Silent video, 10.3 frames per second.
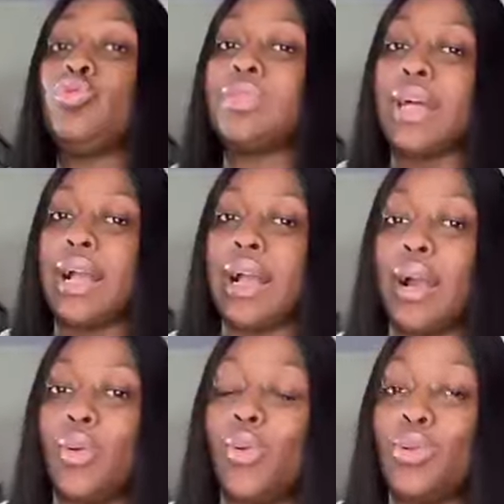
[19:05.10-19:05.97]
you no do
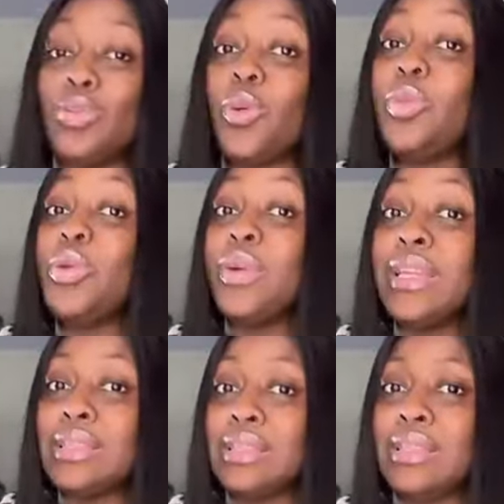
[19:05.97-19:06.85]
saga. To be
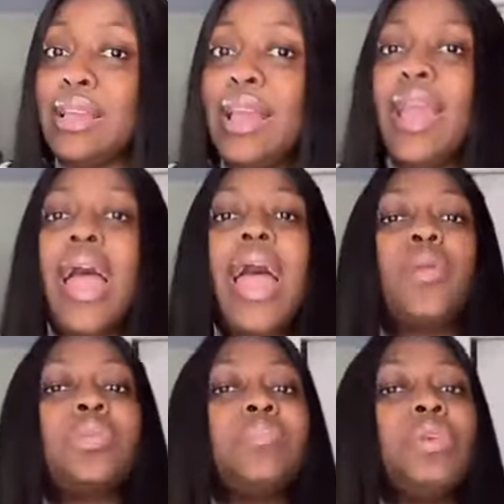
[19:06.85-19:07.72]
honest.
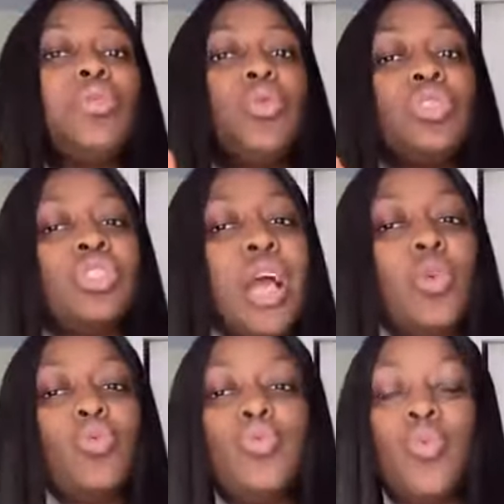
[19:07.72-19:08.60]
I don't say make you no
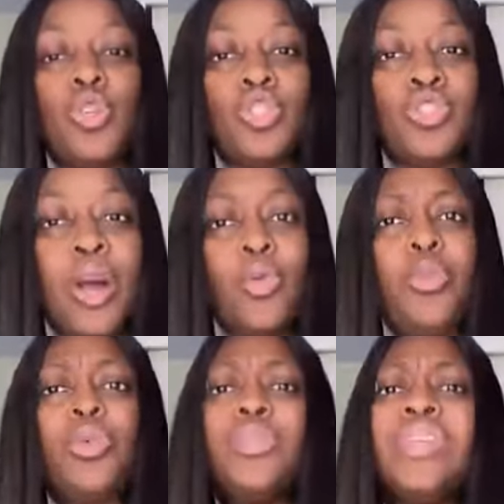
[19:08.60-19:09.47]
drag who you want drag.
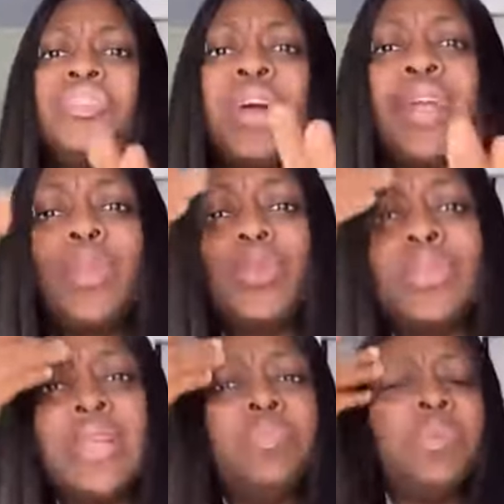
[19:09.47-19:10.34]
But no, they drag
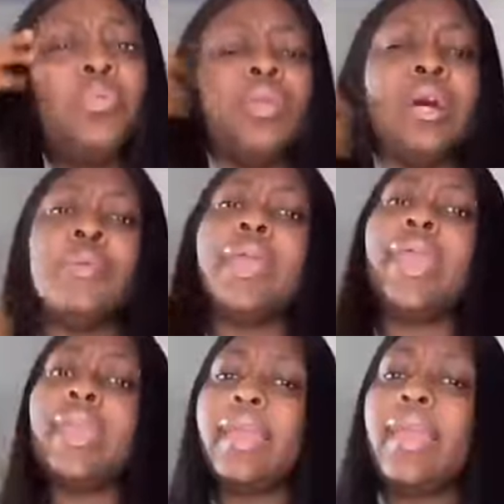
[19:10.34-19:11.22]
innocent people now.
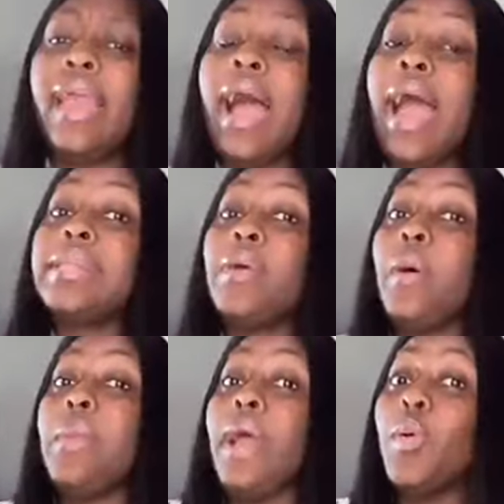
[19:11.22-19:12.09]
Eh? I
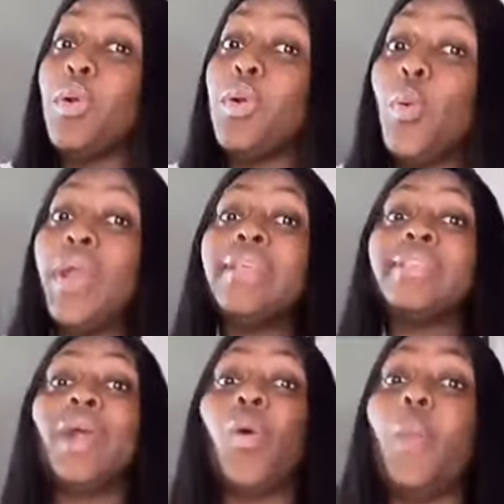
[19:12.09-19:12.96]
do on my own. When
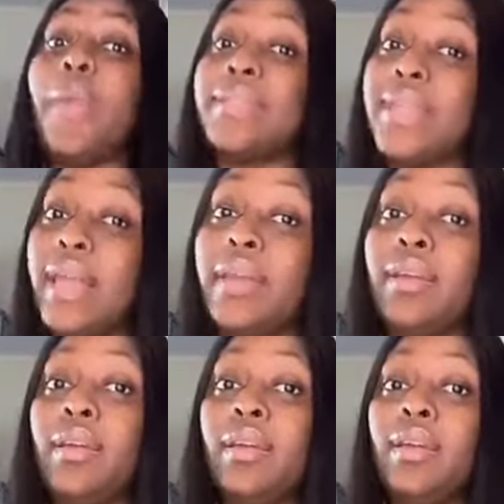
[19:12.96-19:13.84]
is Eko Bete?
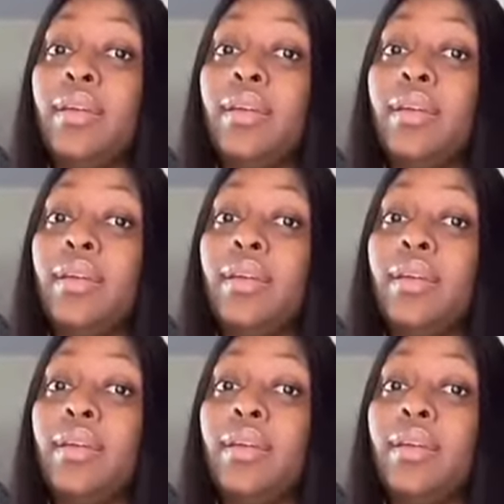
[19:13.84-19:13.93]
